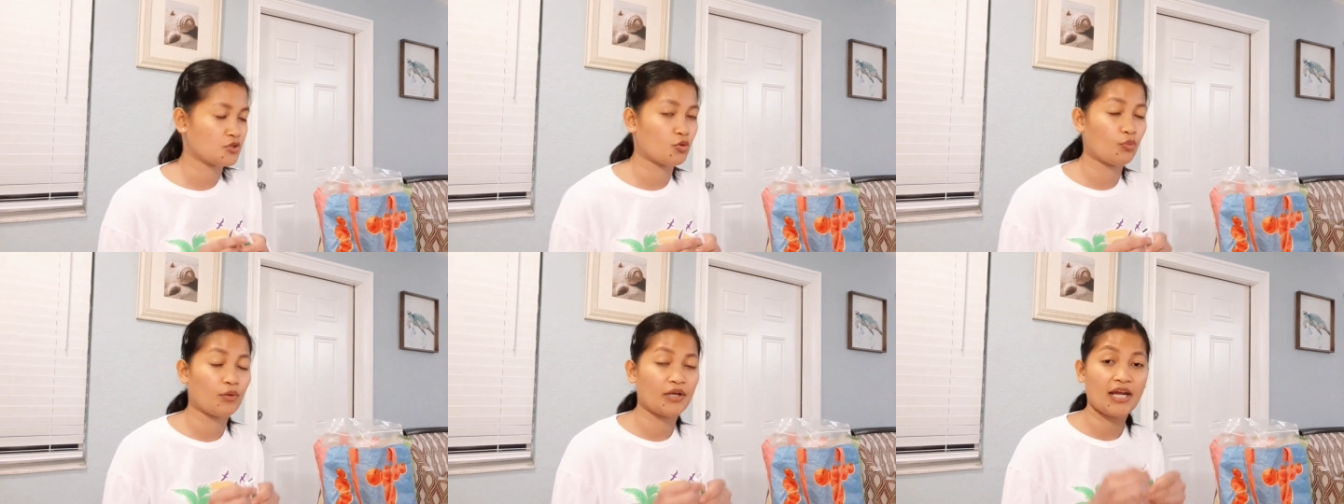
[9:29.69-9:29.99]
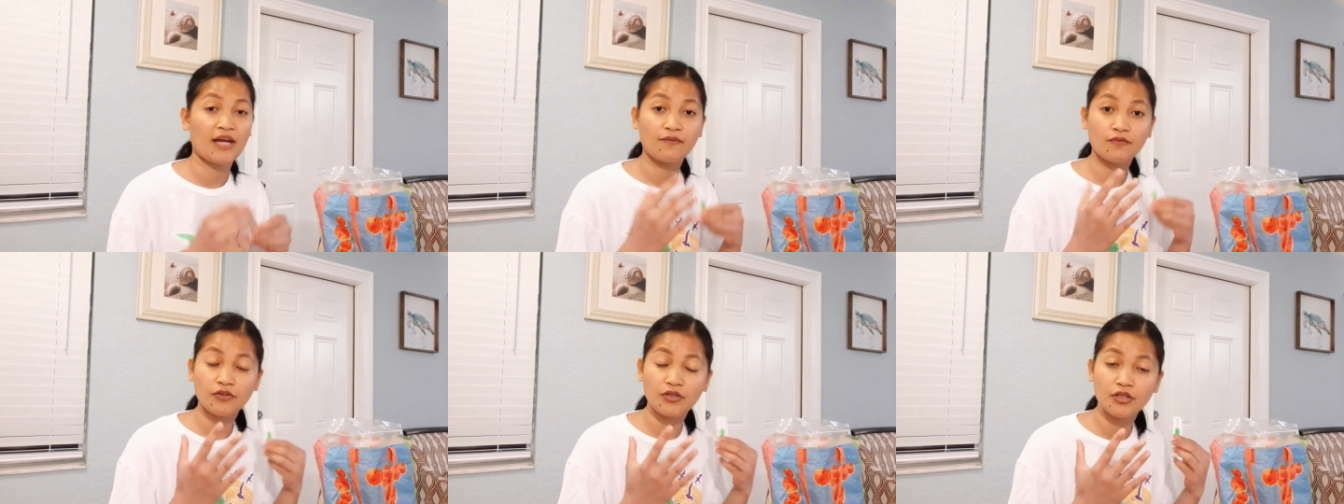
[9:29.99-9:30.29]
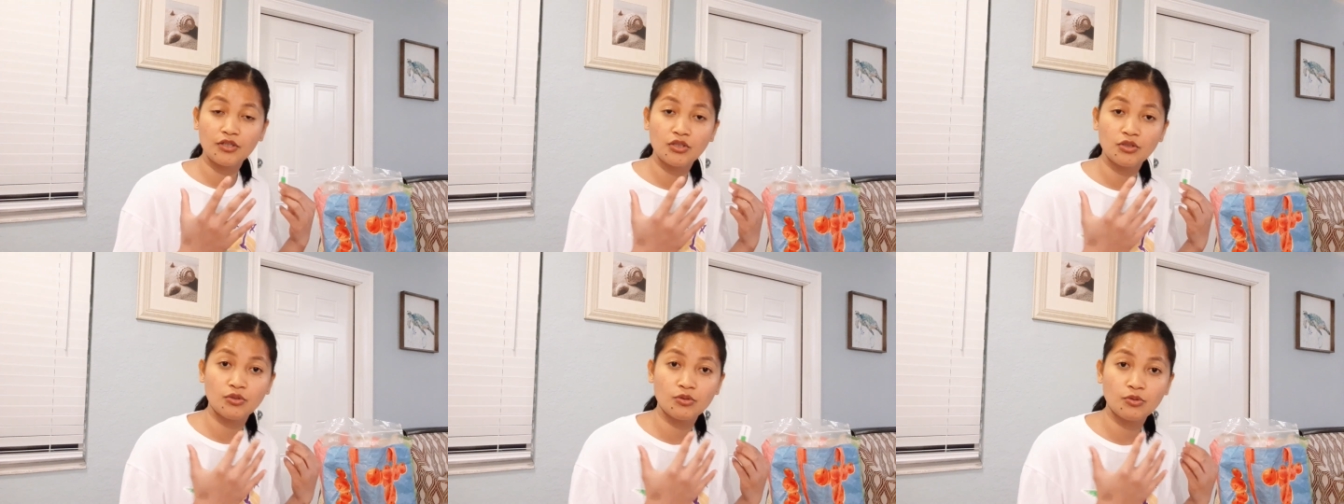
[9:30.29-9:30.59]
So whatever
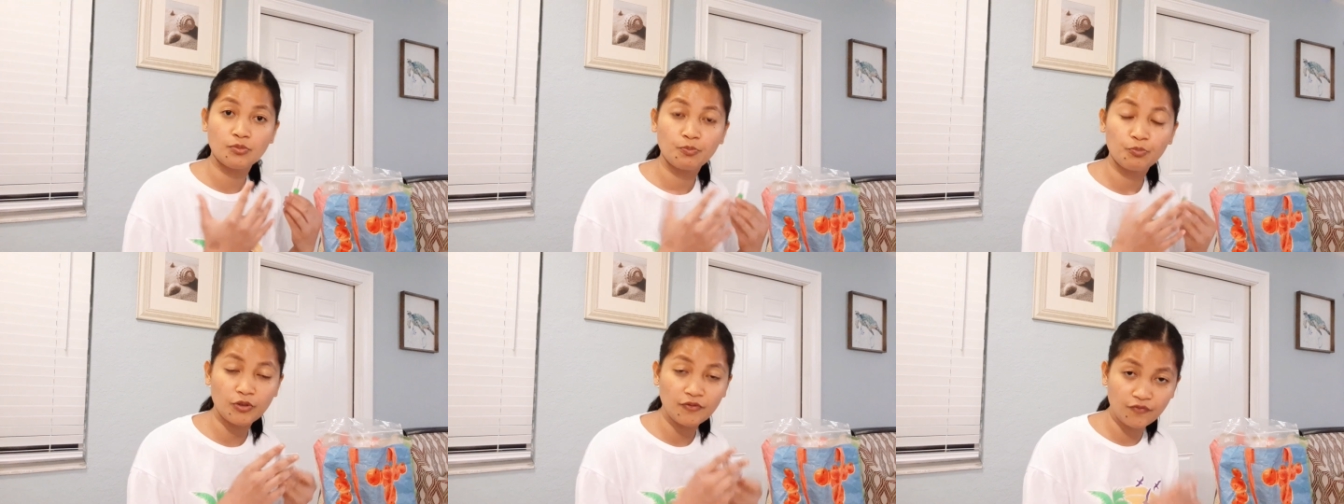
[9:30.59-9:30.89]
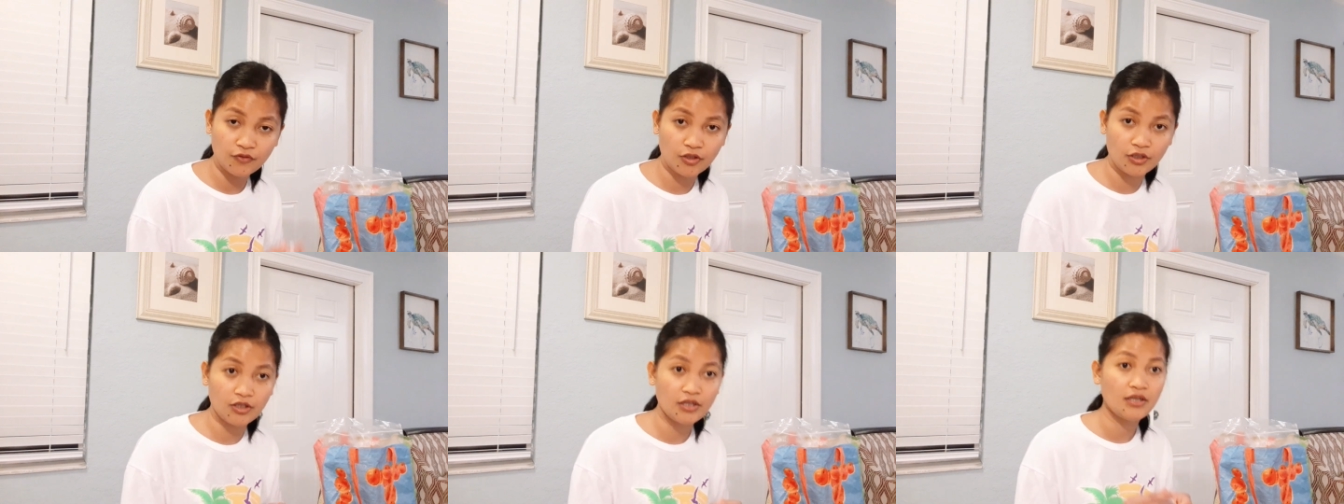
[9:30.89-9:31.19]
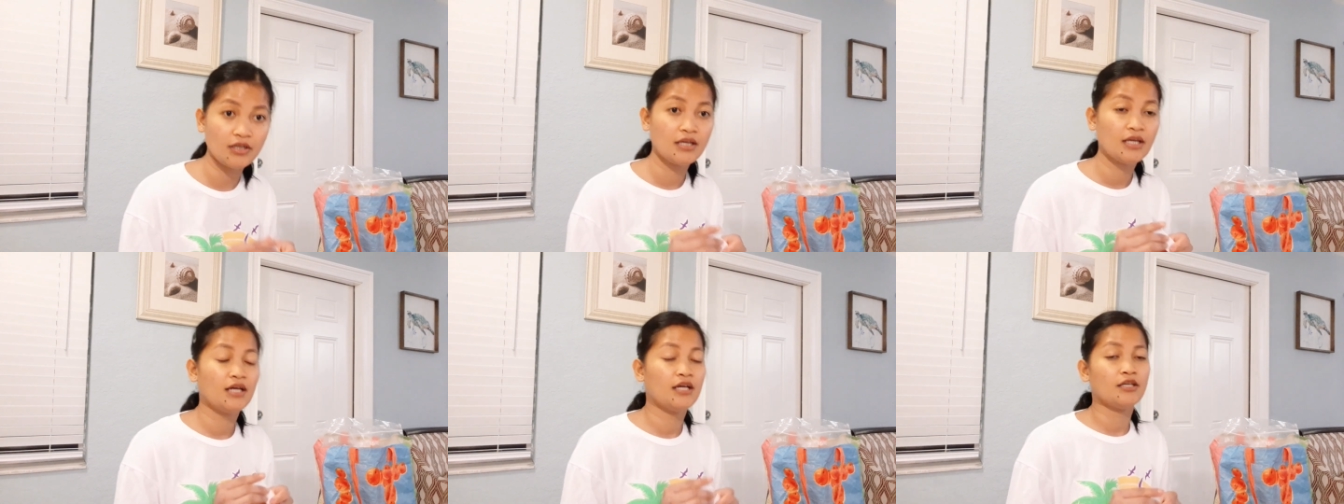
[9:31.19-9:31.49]
you
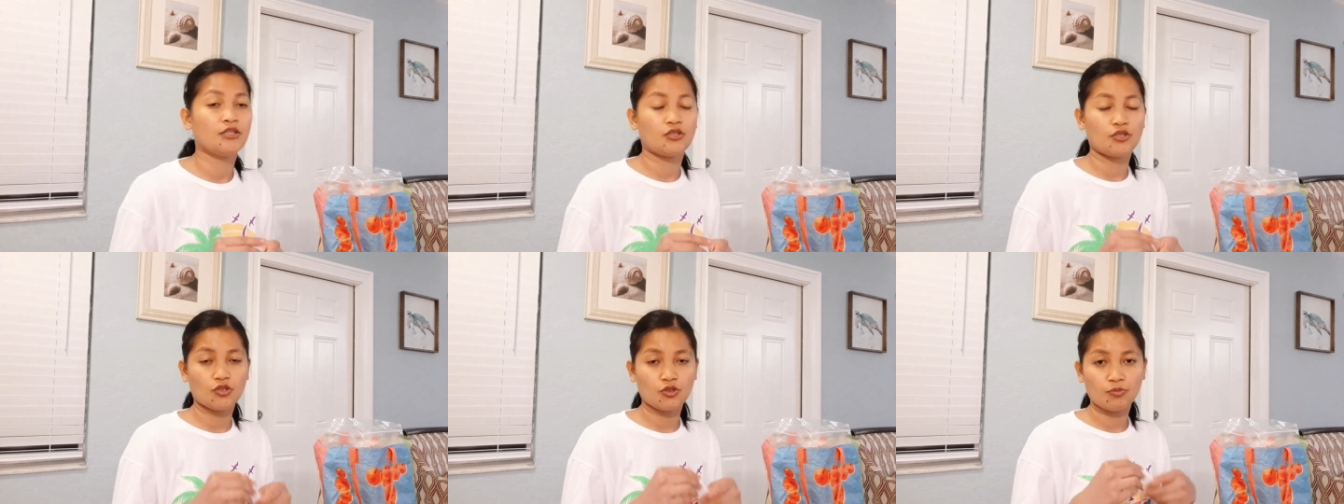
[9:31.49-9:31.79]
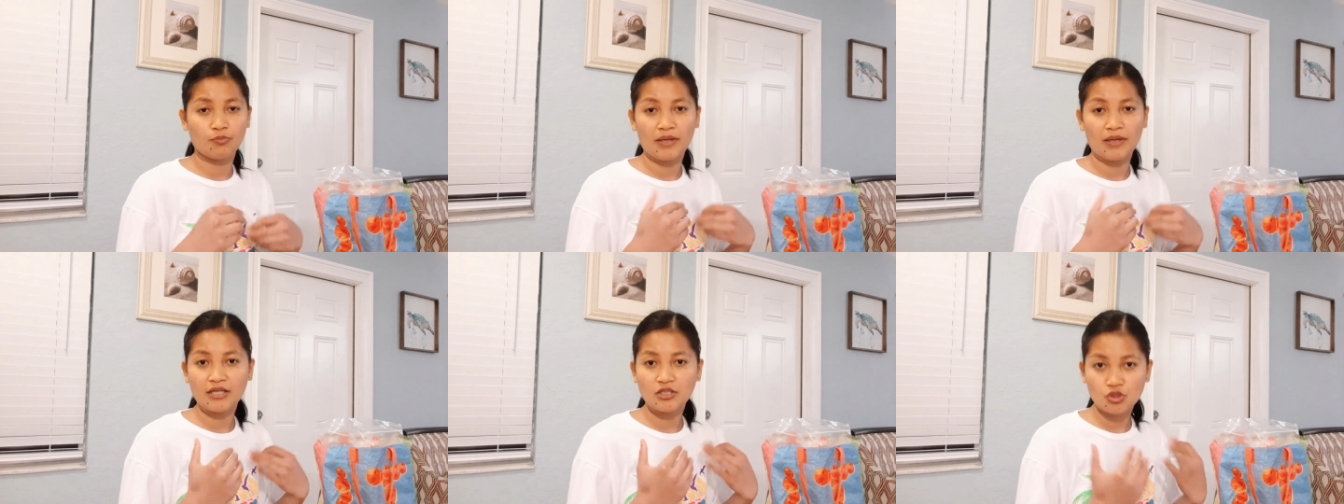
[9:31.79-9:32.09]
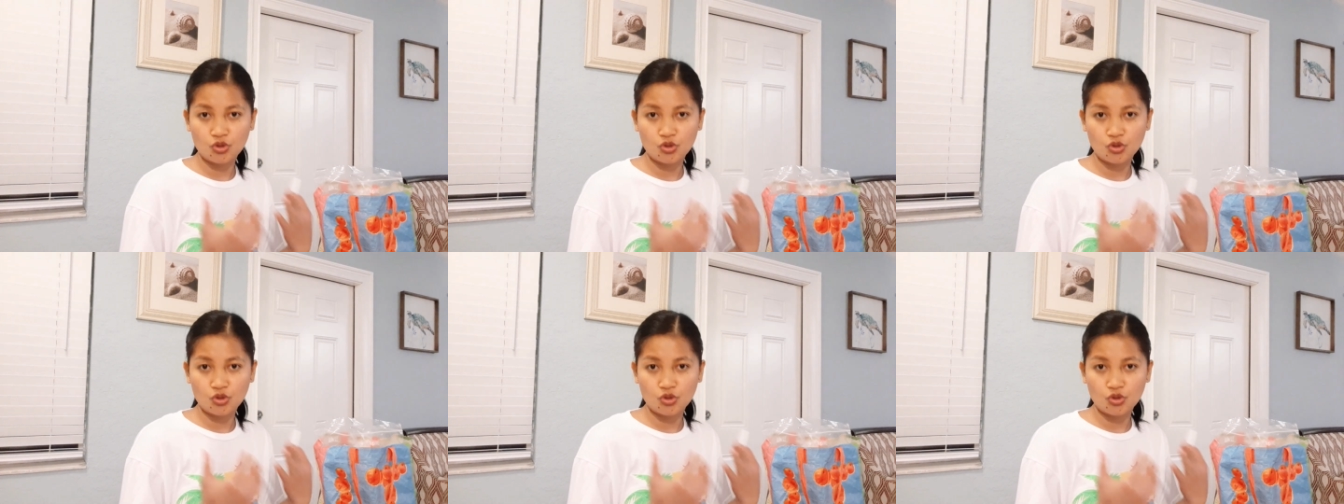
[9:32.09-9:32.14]
prefer, you make